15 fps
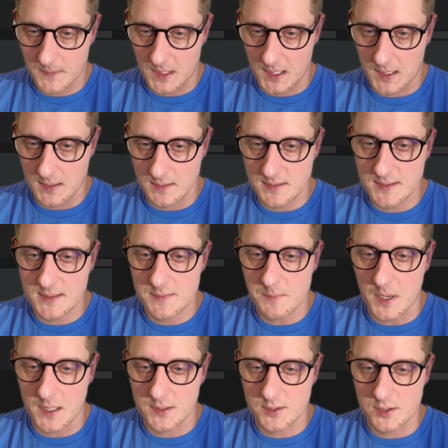And this is
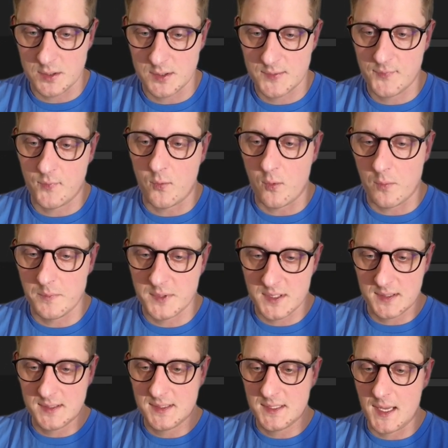my
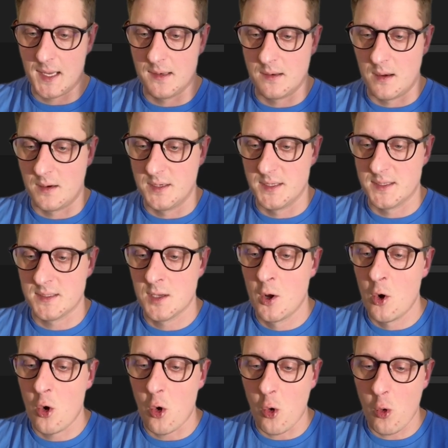transformed state. There is
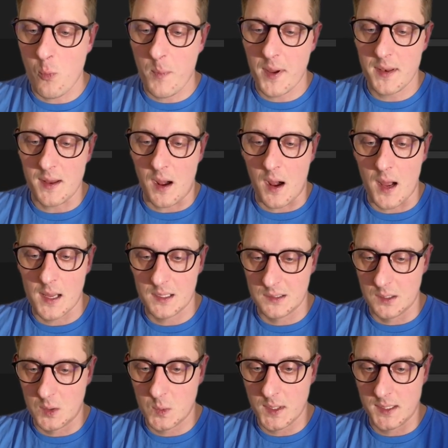open, high,
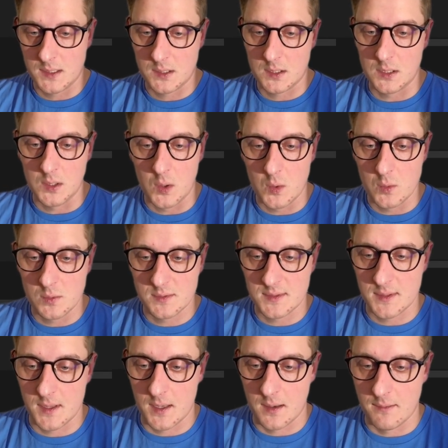low, and close
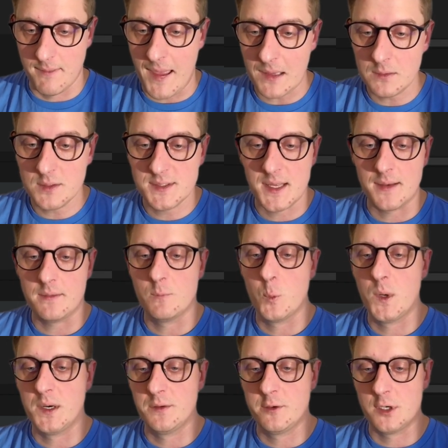values that
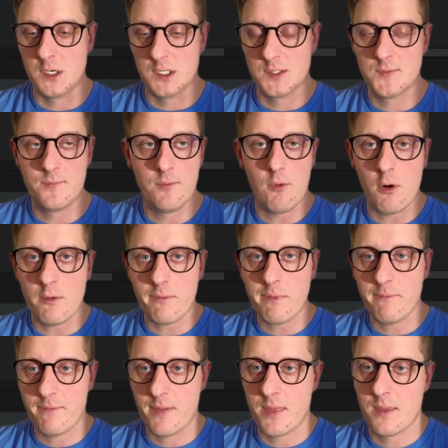were
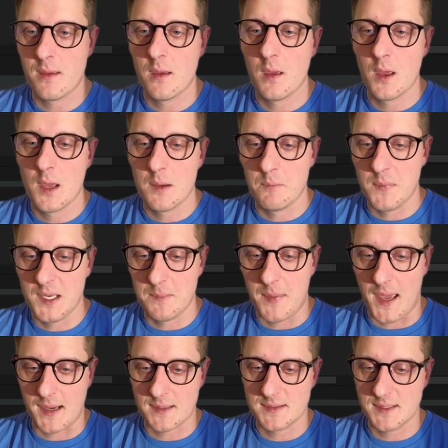transformed with
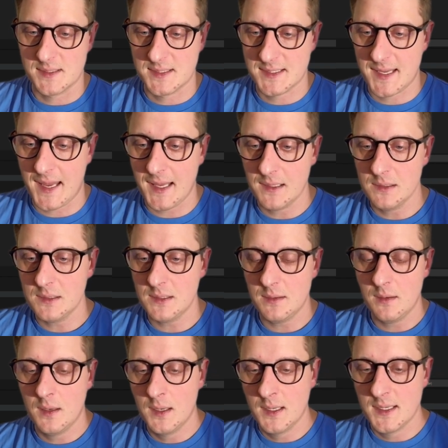min-max
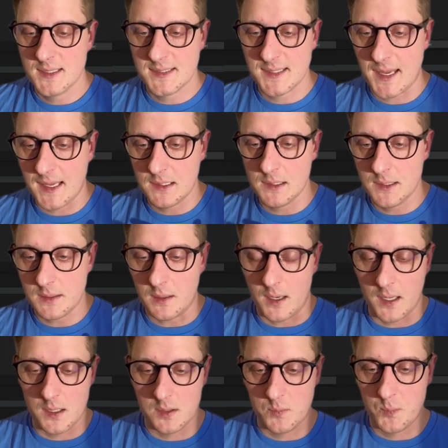scalar
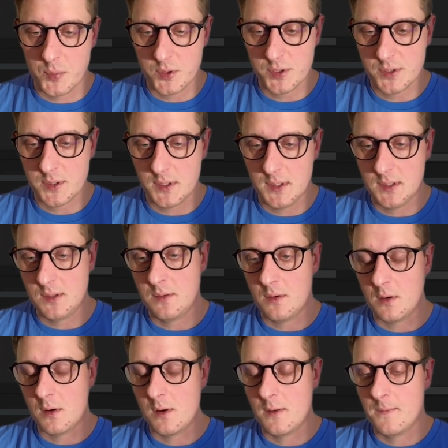and pushed
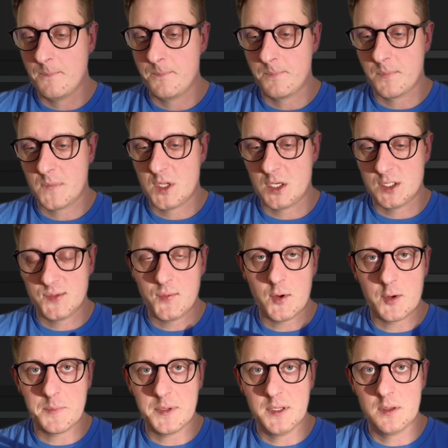into,
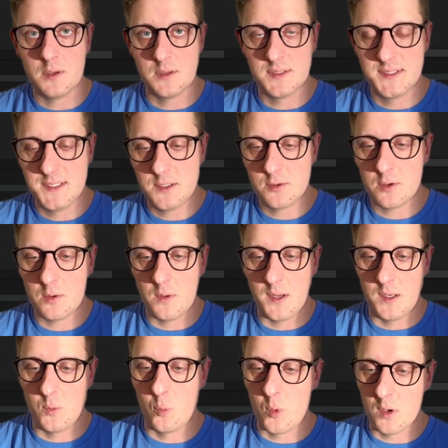transformed into 0
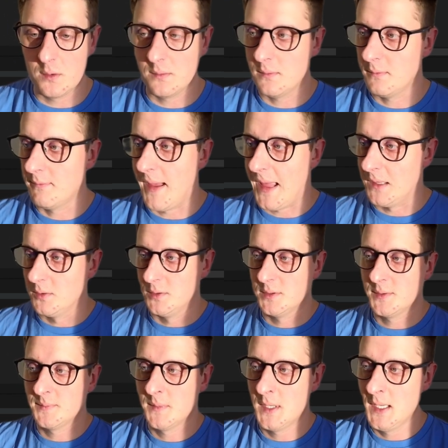and 1
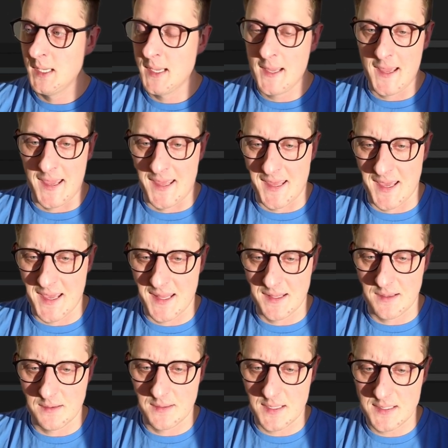values.
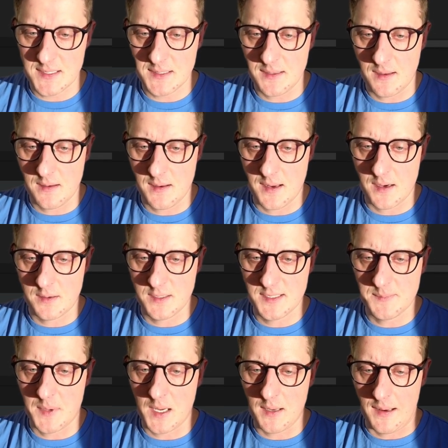And that's it. And here
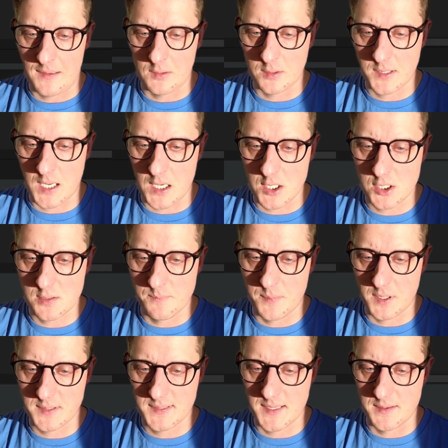is my allocation
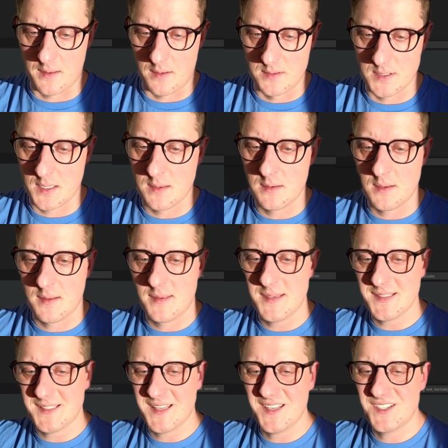percentage. And
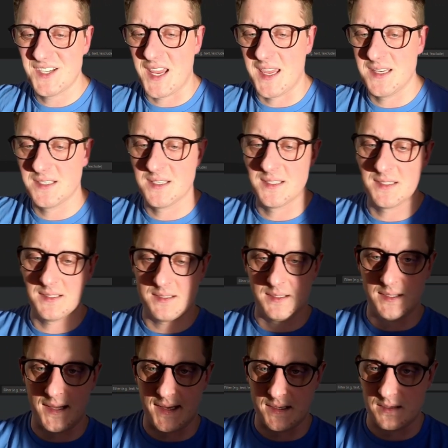this changes
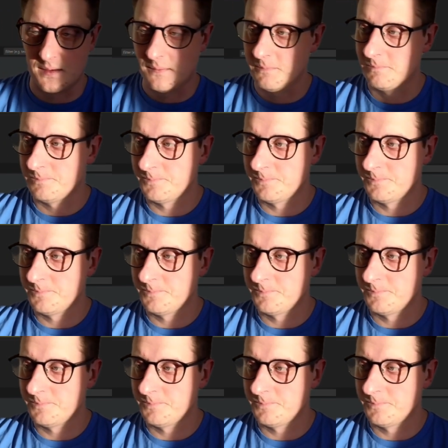later.